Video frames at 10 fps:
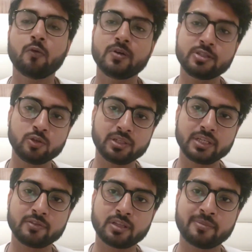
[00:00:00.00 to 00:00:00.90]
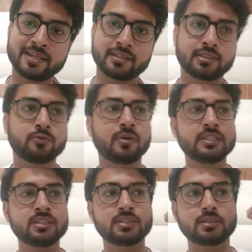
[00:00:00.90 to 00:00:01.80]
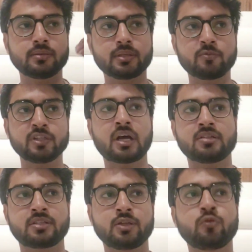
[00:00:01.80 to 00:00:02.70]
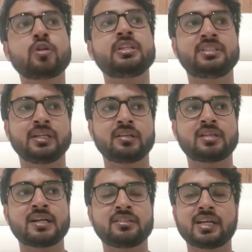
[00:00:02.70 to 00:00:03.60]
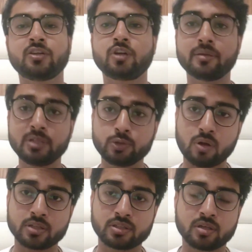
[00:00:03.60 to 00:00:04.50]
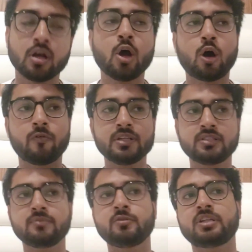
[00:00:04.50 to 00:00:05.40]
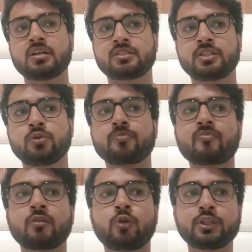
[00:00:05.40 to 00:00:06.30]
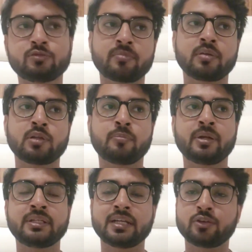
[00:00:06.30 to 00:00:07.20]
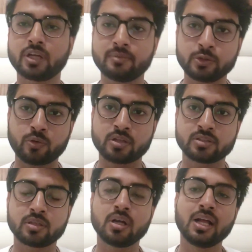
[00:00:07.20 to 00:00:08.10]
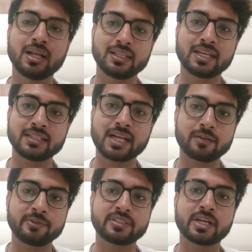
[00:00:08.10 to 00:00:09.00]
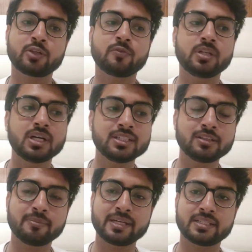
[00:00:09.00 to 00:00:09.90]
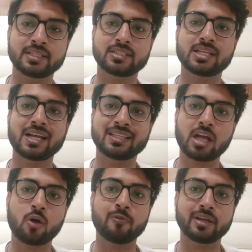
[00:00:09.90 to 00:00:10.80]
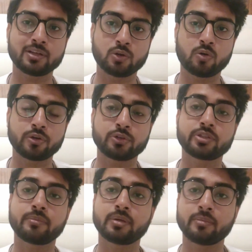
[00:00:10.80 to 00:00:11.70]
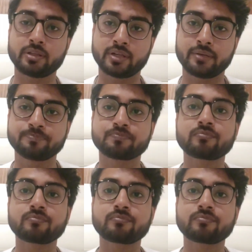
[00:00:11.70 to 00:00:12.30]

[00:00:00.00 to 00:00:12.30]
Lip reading: Once you're clear with the basics, once someone asks you what is data science and you're able to answer, or once someone asks you what is web development and you're able to answer, then that means that you've learned the basics, and now we can go on to step number 3.